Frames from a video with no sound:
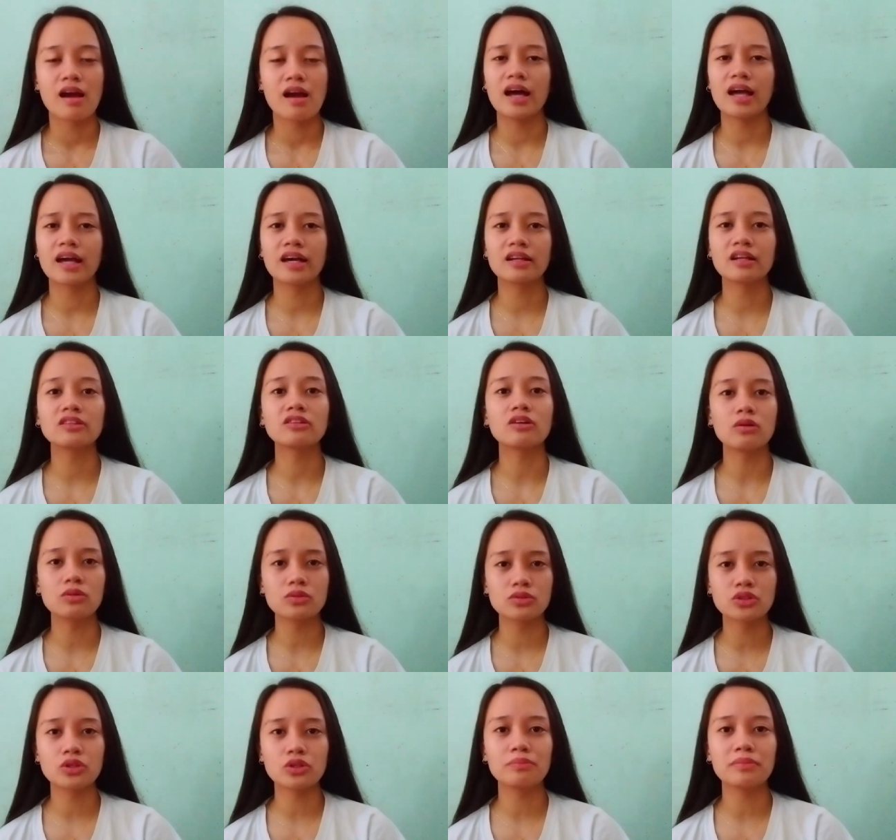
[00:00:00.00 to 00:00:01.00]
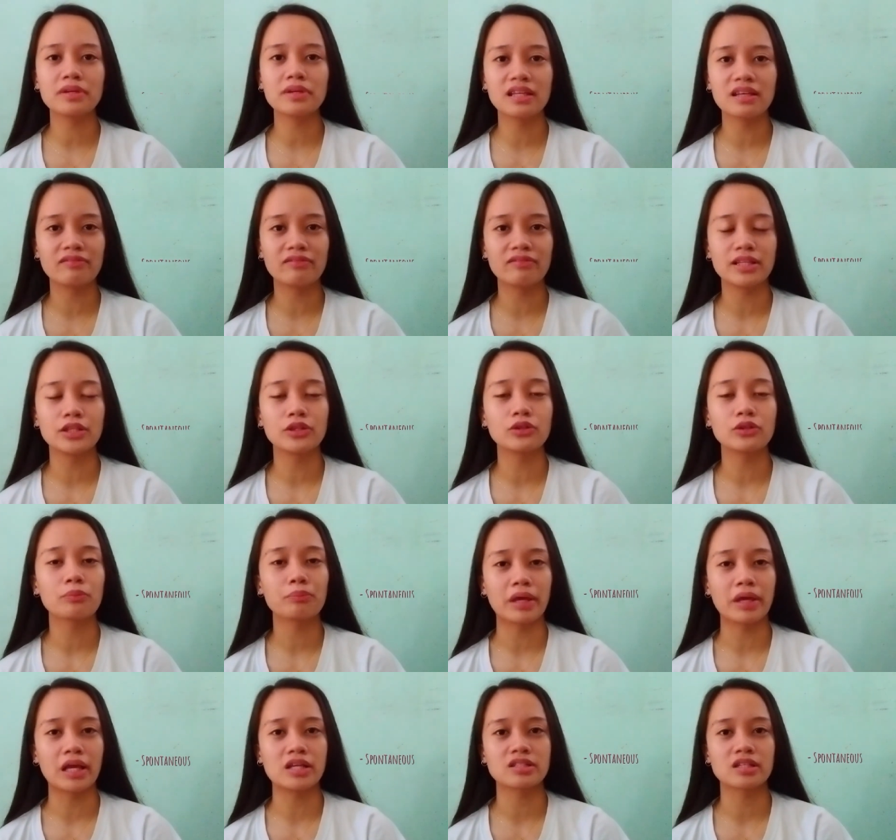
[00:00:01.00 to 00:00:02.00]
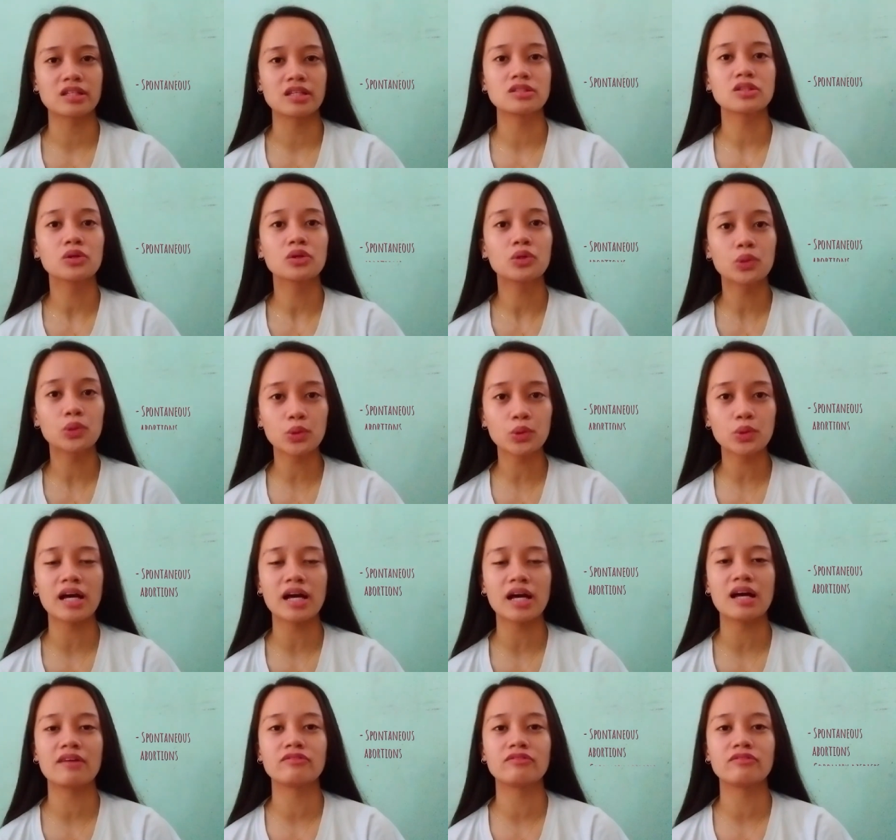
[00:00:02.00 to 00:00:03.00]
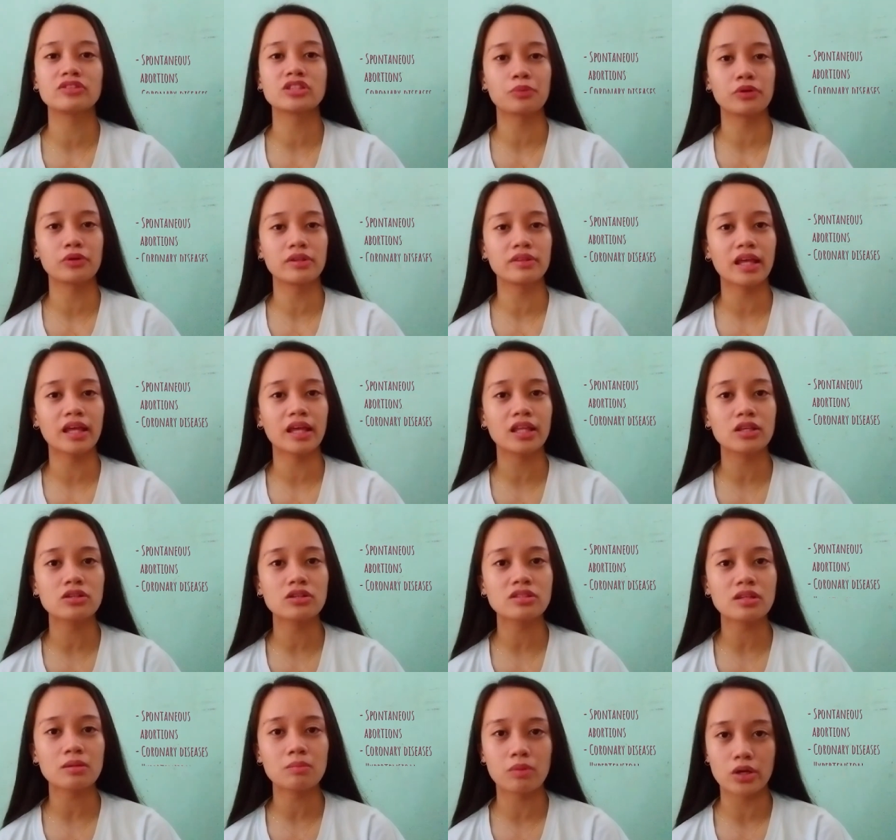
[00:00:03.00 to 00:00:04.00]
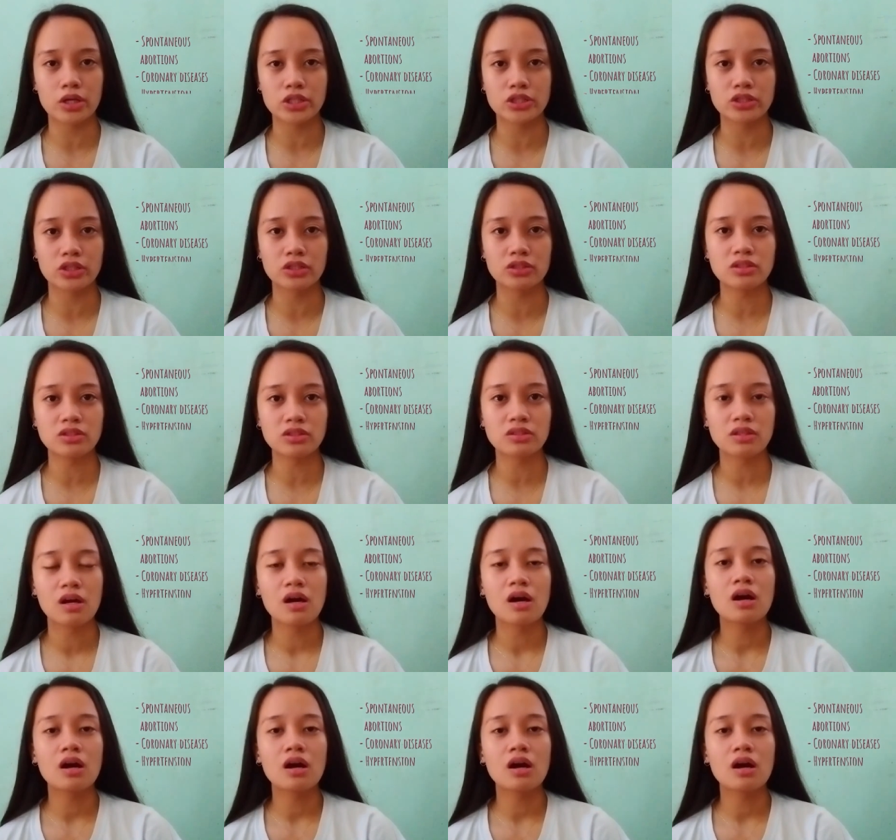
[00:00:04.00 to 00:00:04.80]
I cannot also be given to patients who have spontaneous abortions,